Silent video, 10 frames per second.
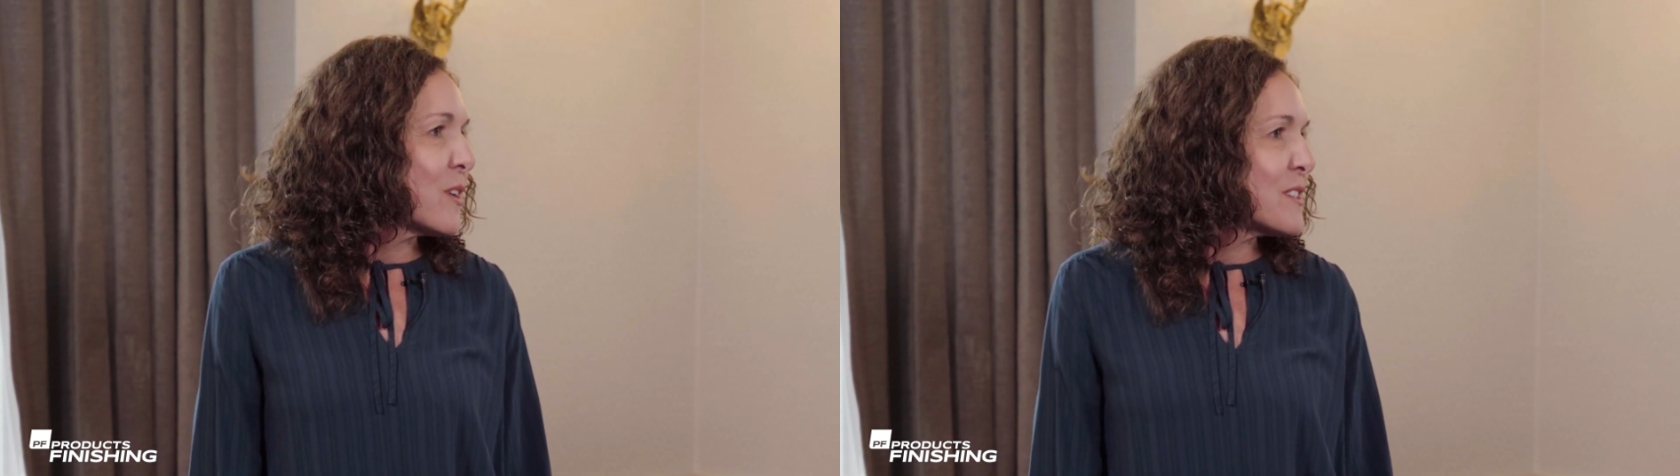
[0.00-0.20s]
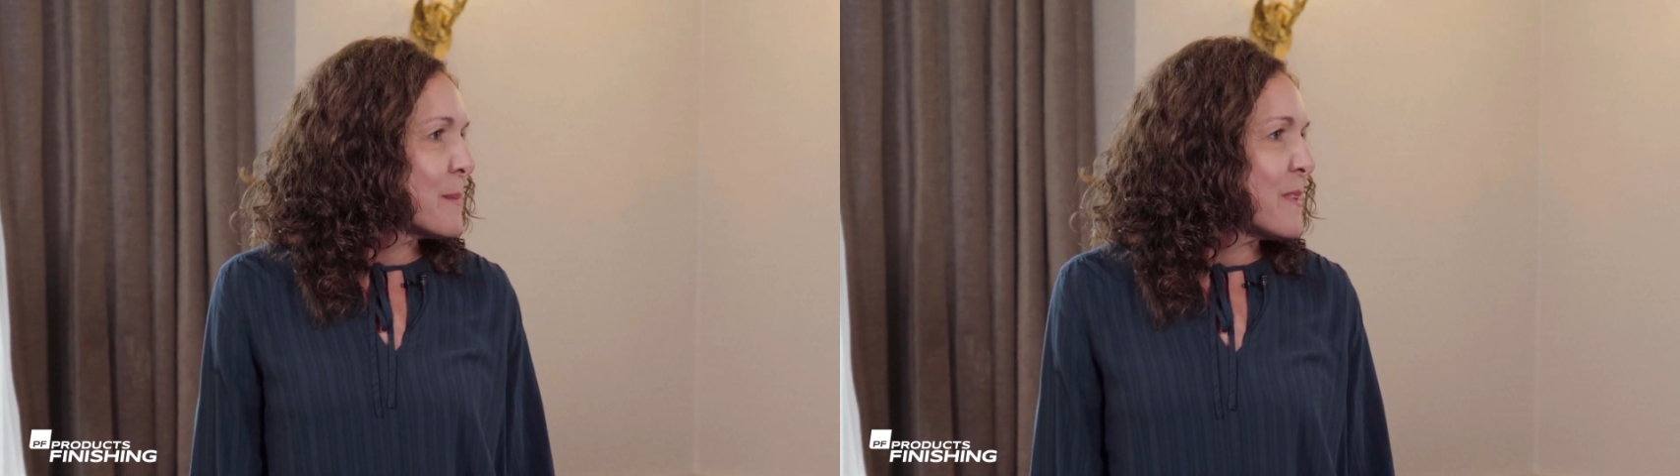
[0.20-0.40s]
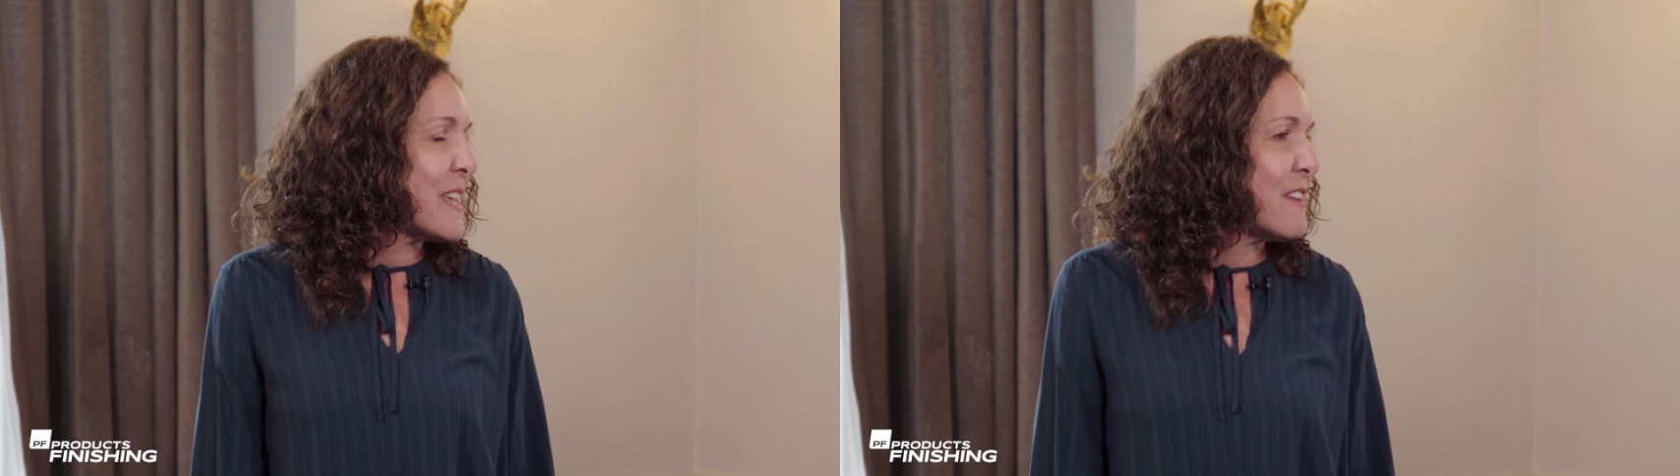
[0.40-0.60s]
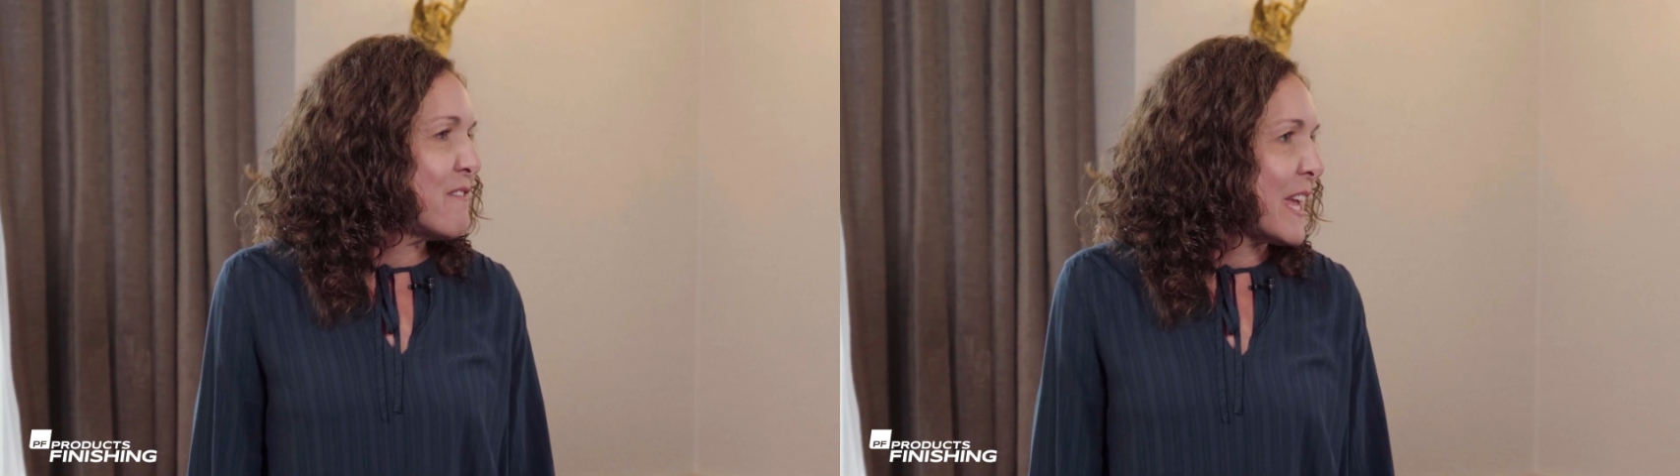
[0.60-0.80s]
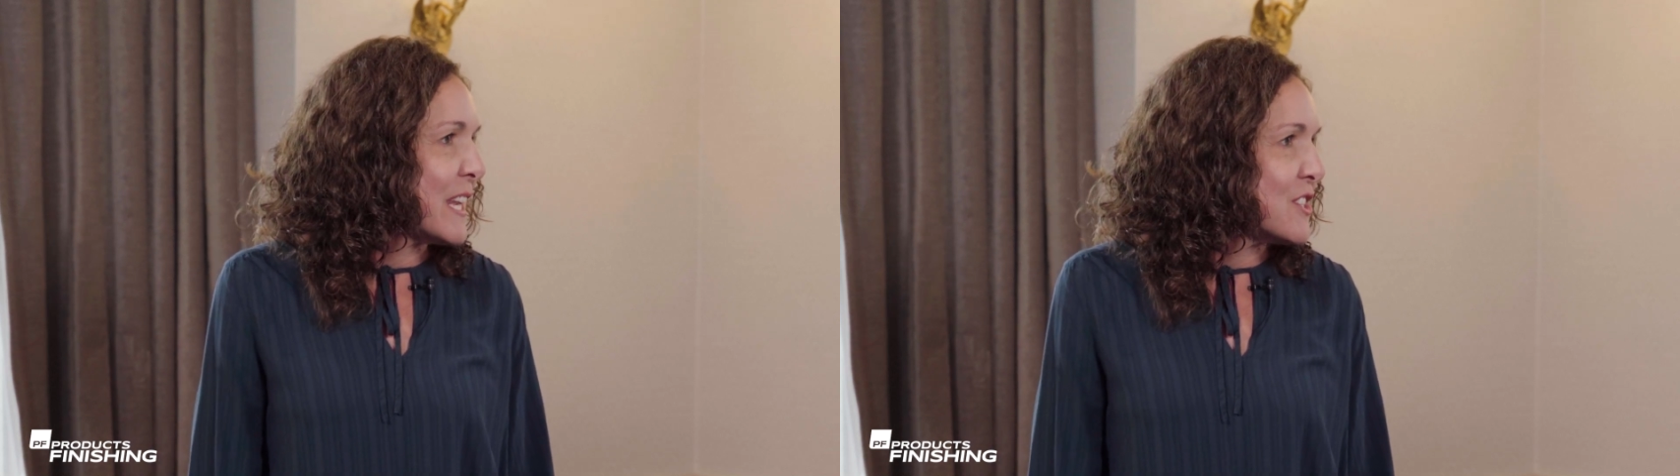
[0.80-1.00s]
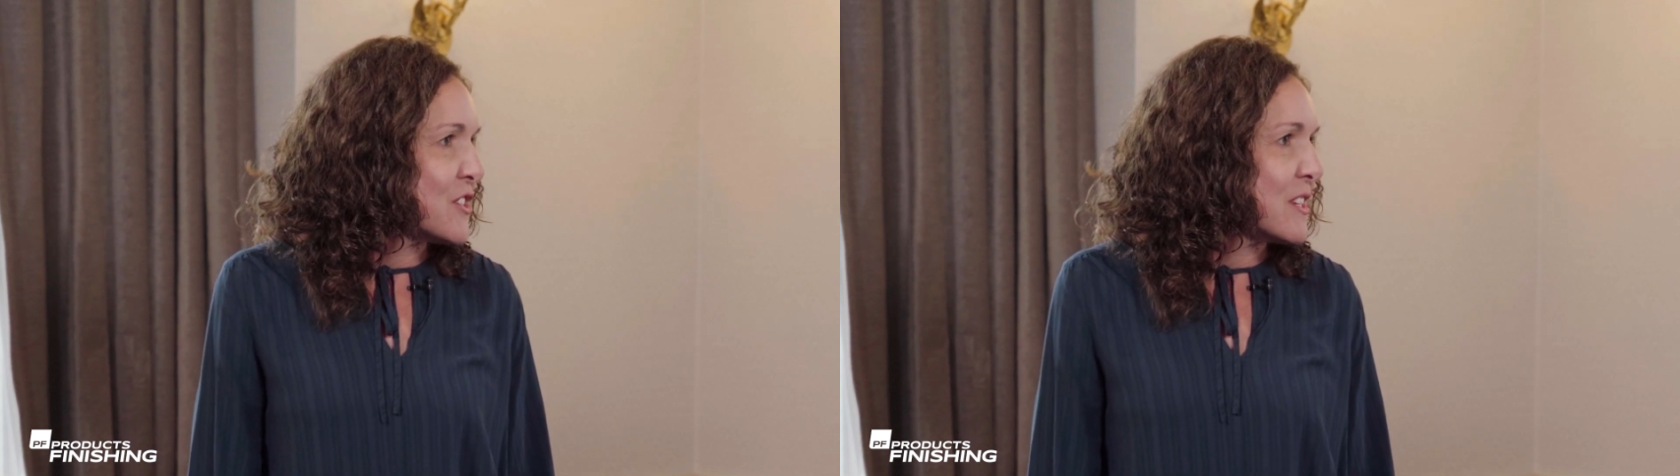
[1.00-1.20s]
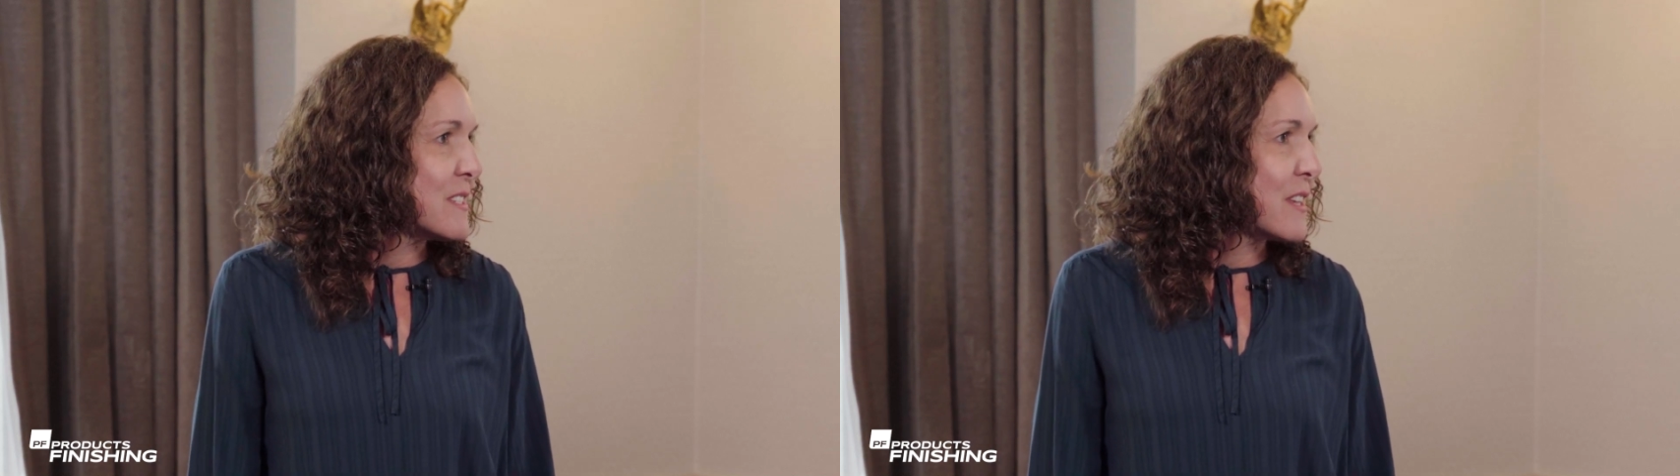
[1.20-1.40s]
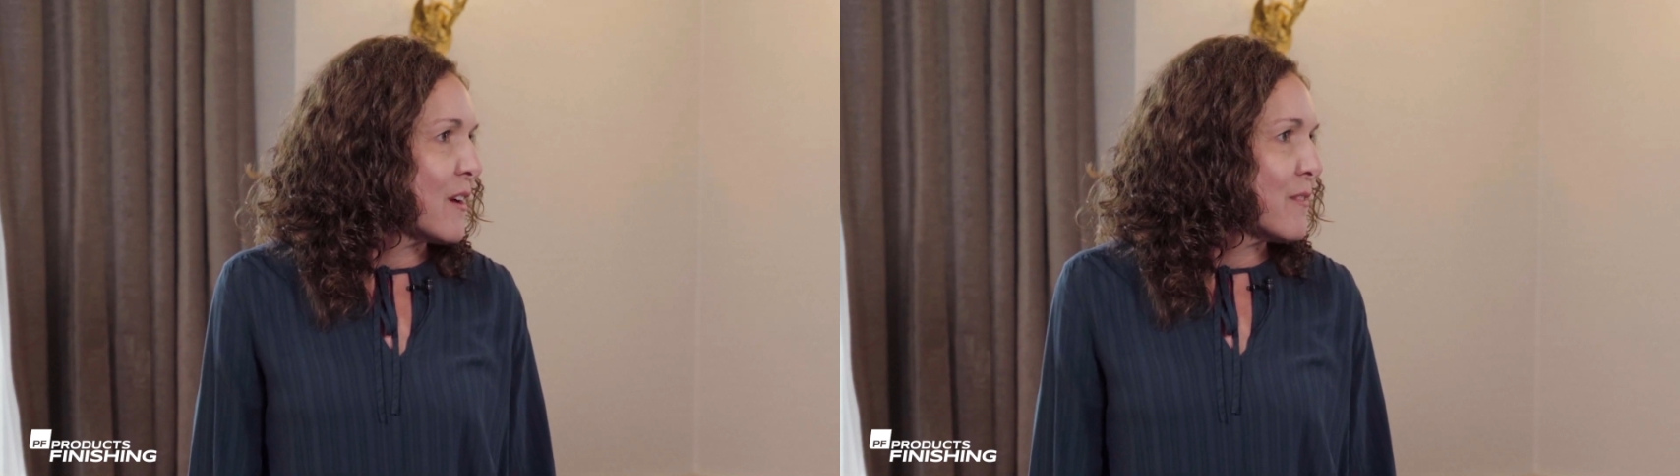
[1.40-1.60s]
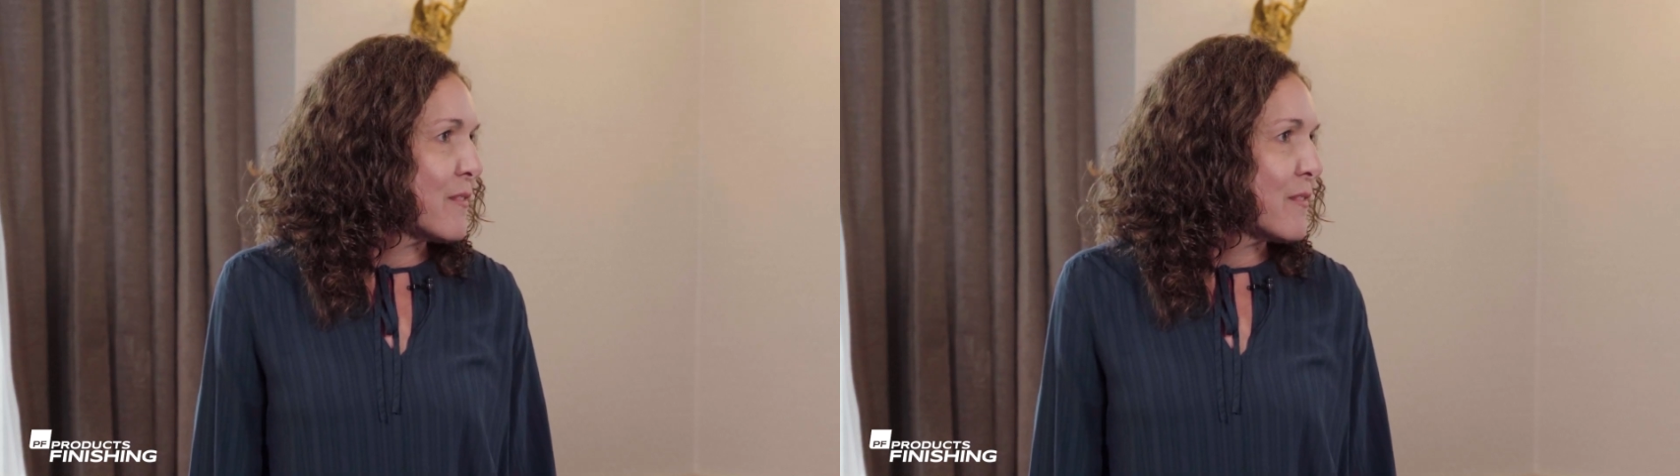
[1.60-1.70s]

What are some of the advantages